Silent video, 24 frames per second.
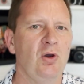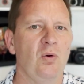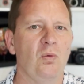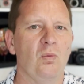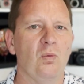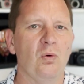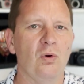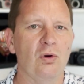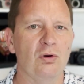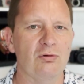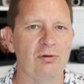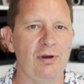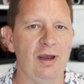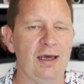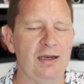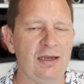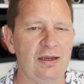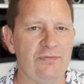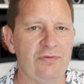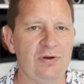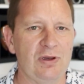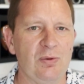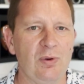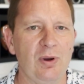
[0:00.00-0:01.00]
walk around
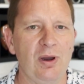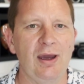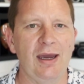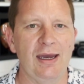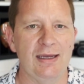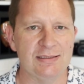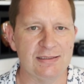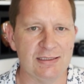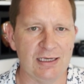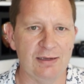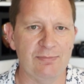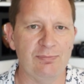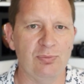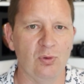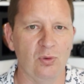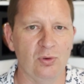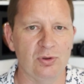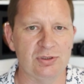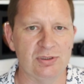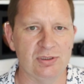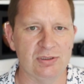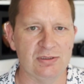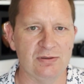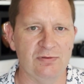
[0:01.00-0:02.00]
everywhere and take
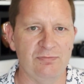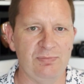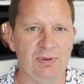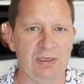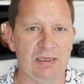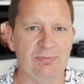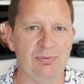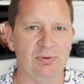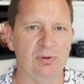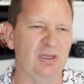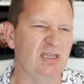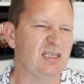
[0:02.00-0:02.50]
portraits of people.